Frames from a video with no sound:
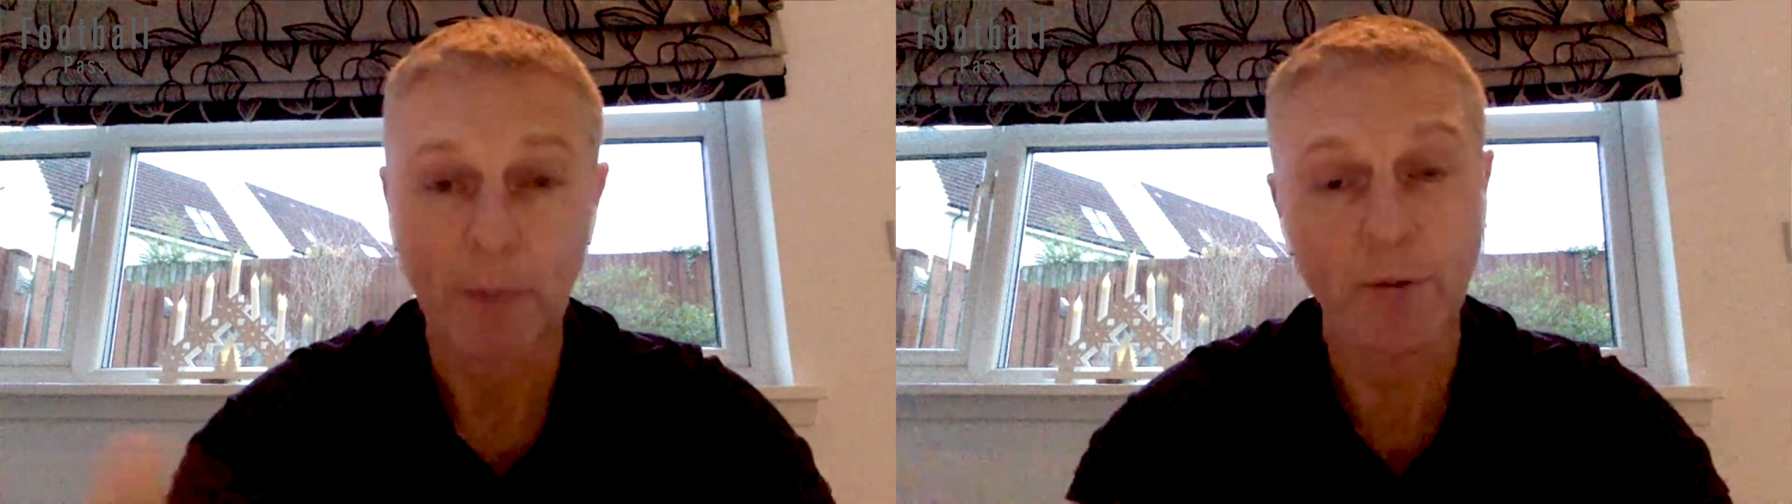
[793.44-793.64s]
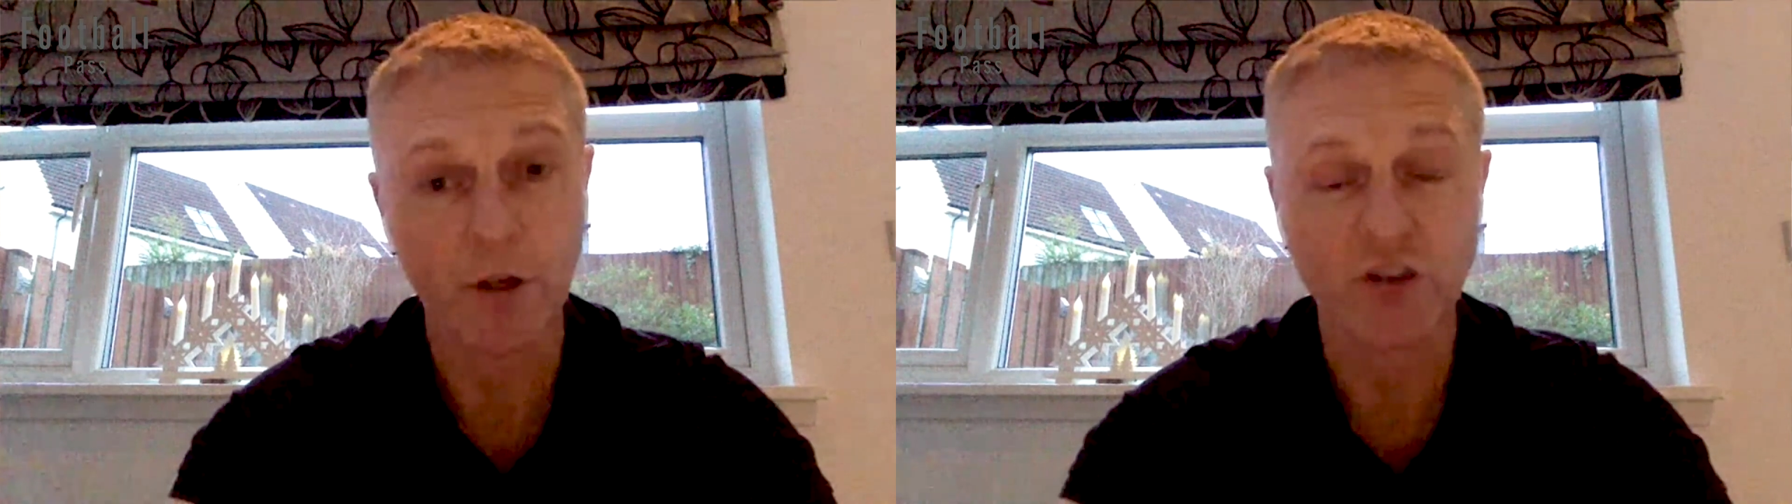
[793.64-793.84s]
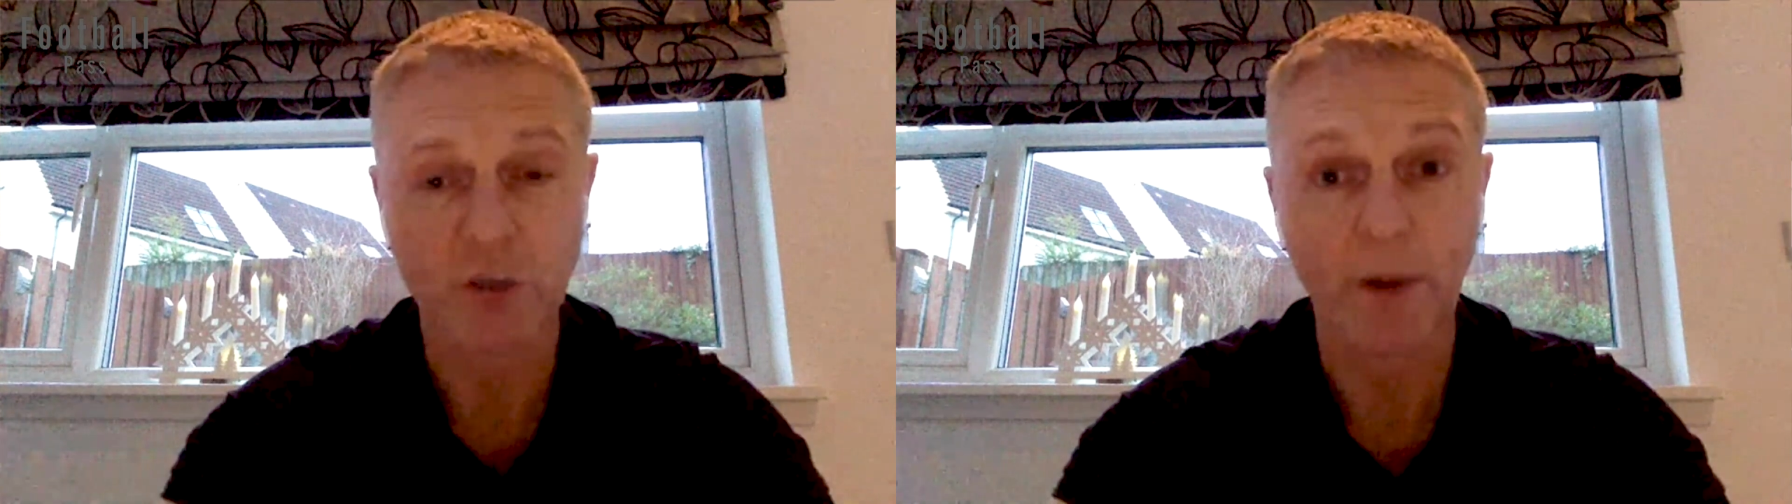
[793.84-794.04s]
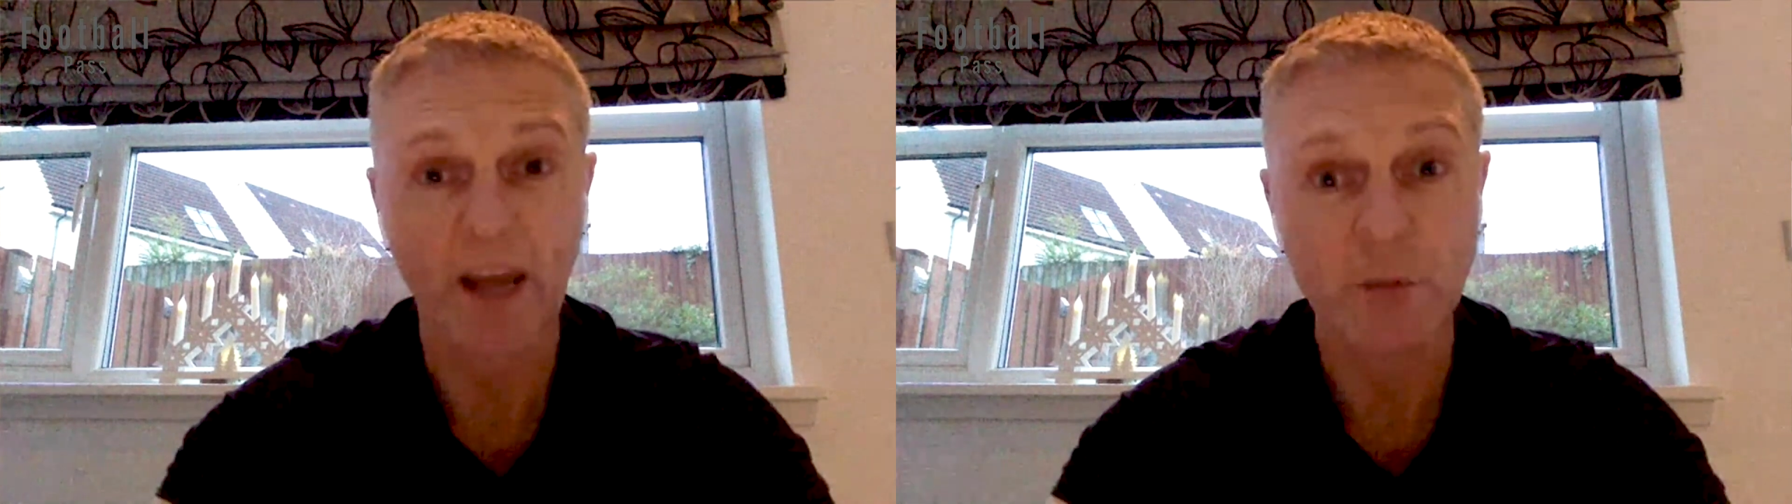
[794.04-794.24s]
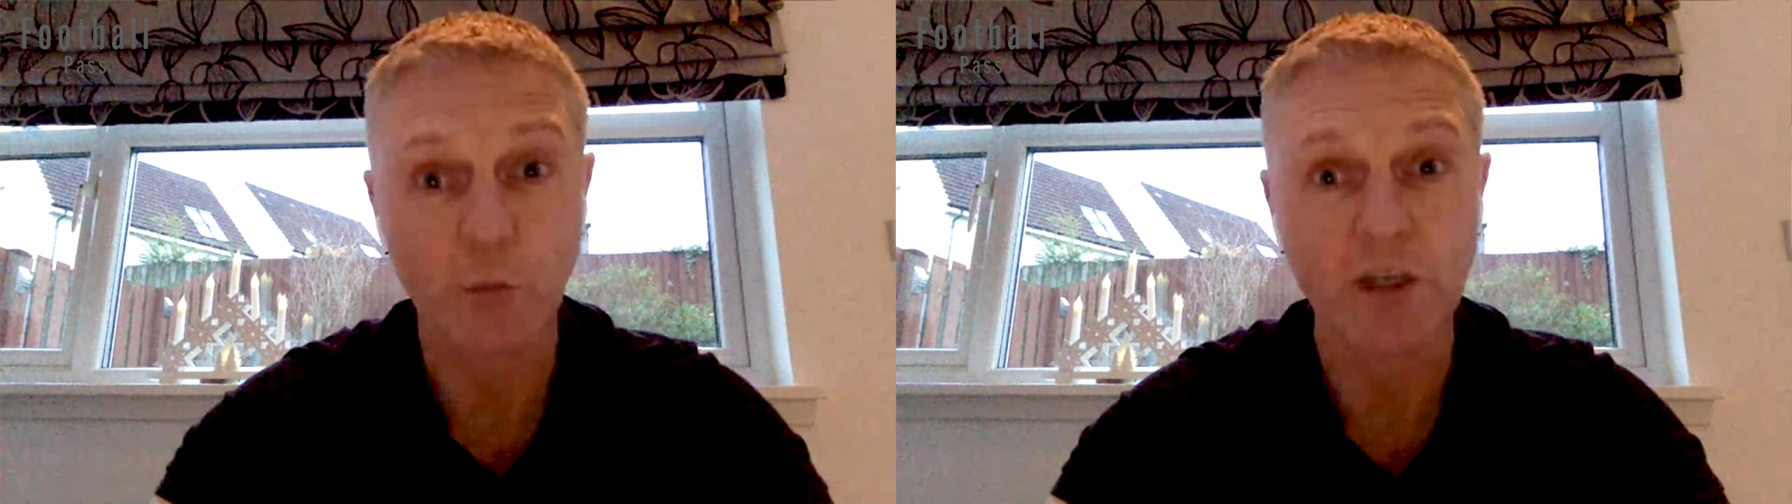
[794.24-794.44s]
people are
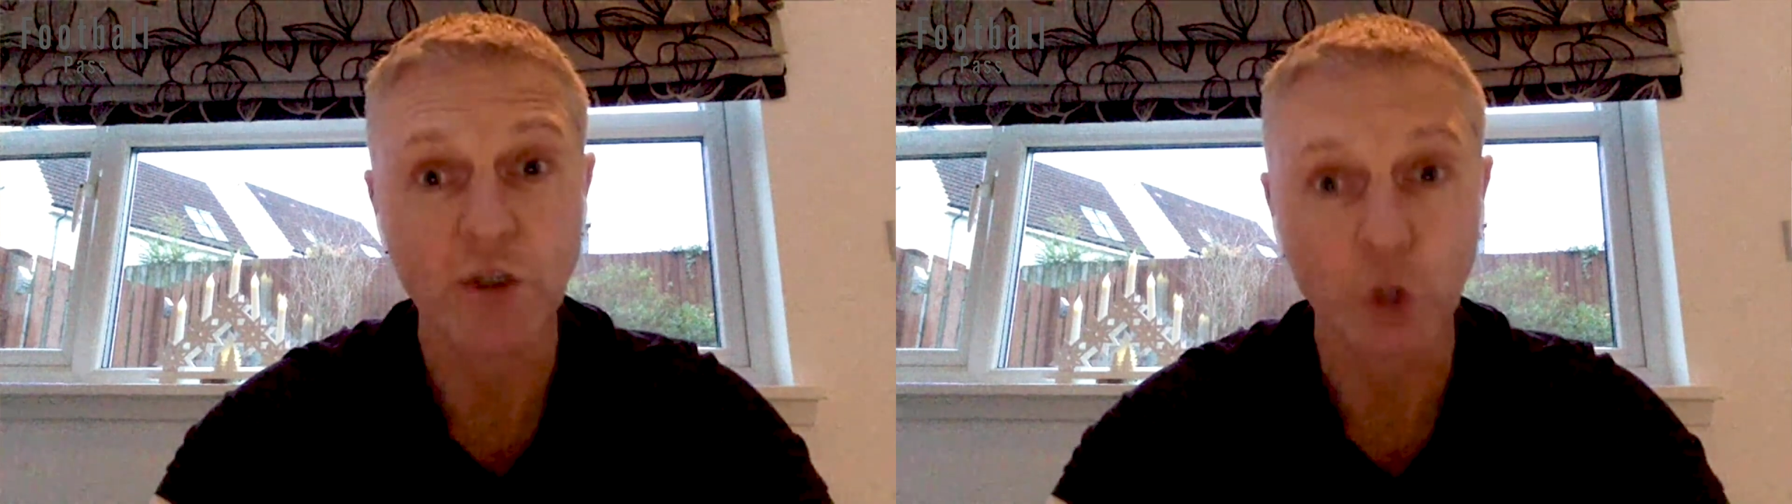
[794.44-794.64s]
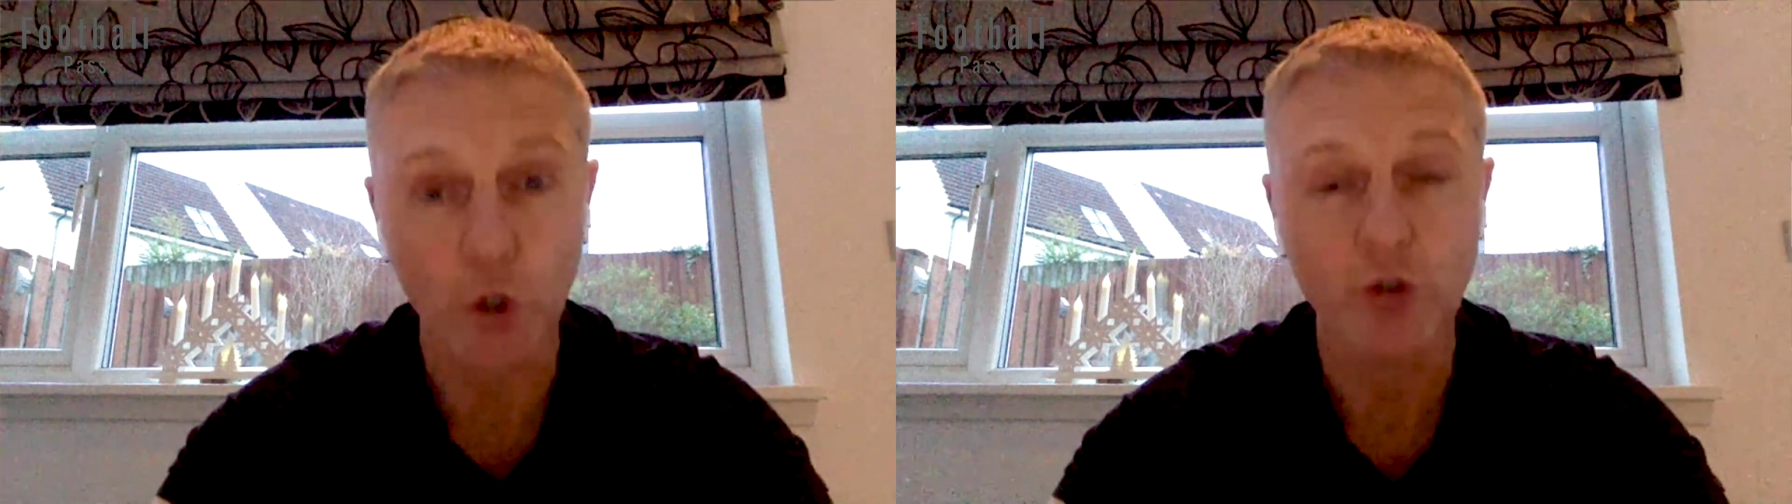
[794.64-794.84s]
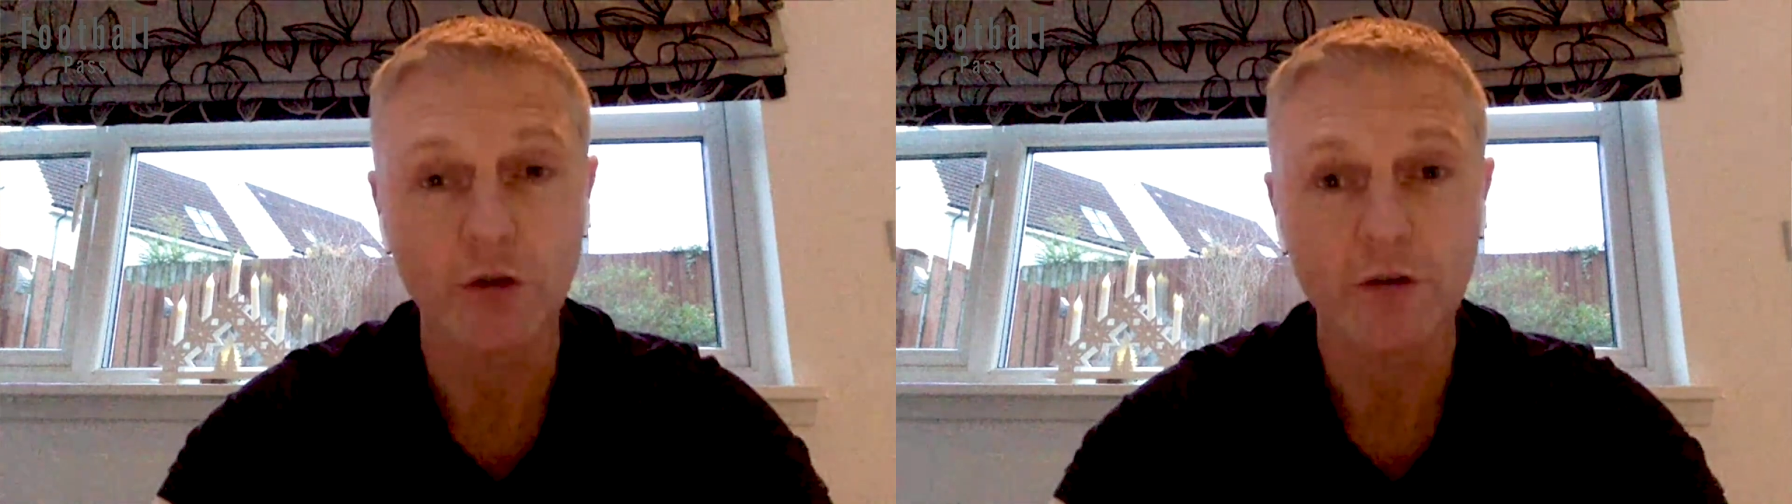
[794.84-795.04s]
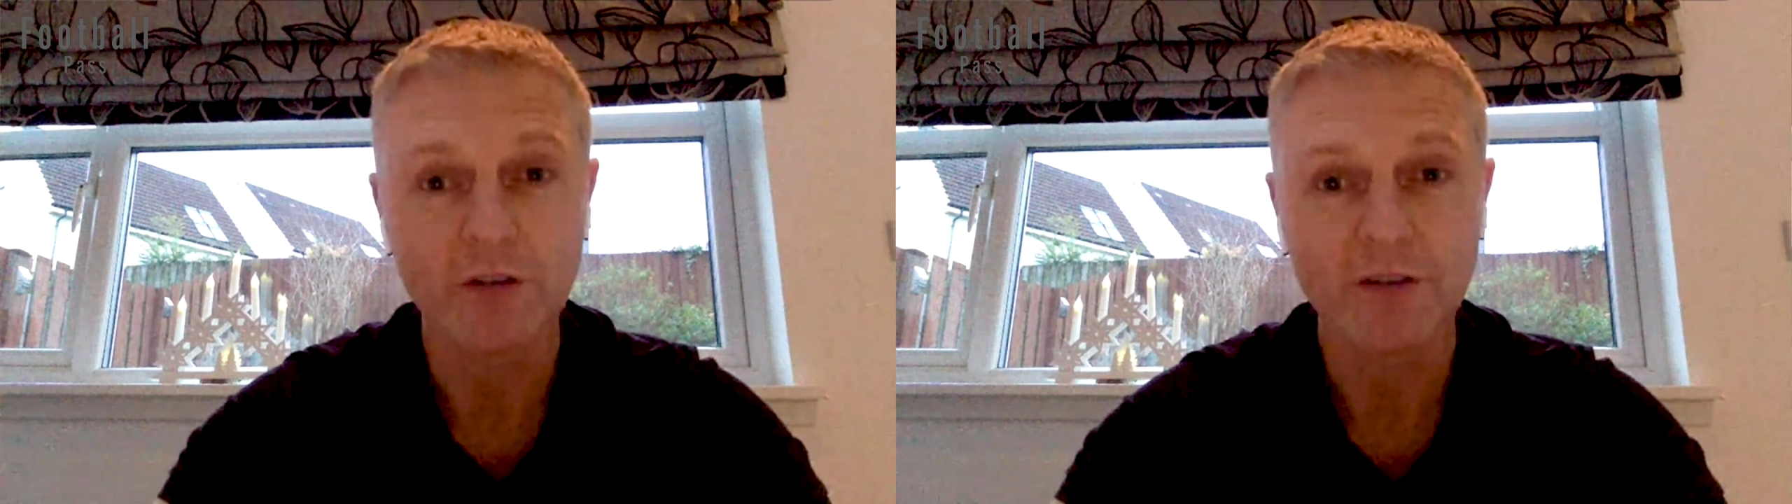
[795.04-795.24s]
surprised what he's doing,